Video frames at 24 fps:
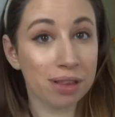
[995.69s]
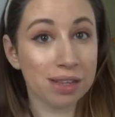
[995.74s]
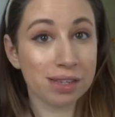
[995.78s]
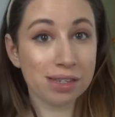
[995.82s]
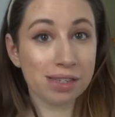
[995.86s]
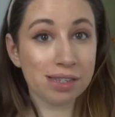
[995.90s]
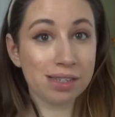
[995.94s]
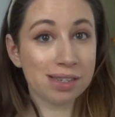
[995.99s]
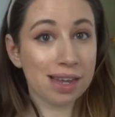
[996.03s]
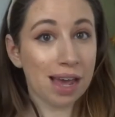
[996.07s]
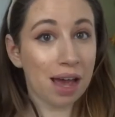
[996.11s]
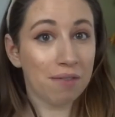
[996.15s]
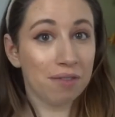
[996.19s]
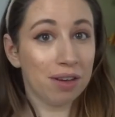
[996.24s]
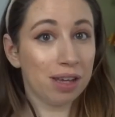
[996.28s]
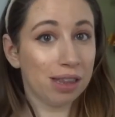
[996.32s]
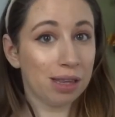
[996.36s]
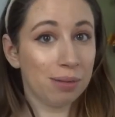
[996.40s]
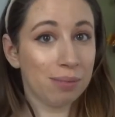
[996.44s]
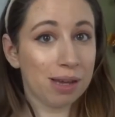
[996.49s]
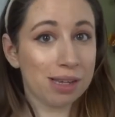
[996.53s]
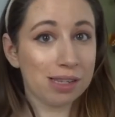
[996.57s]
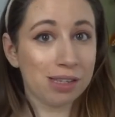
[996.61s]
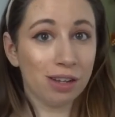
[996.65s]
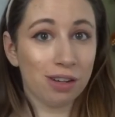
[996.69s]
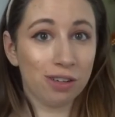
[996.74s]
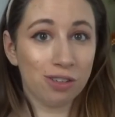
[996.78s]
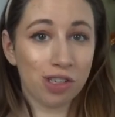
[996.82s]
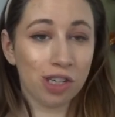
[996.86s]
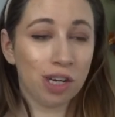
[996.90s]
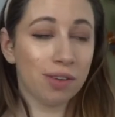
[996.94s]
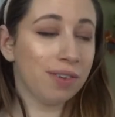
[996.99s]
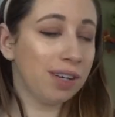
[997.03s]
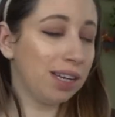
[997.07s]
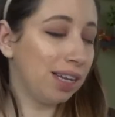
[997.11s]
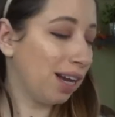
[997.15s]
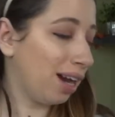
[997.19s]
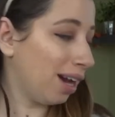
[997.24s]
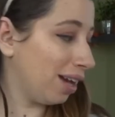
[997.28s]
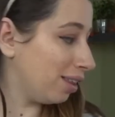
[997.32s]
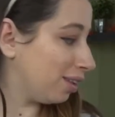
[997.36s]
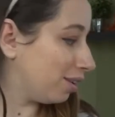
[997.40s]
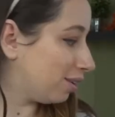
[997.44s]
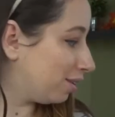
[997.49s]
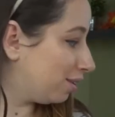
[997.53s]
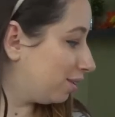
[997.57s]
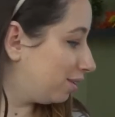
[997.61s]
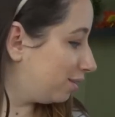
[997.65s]
this having the best longevity
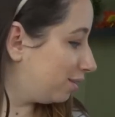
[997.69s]
either.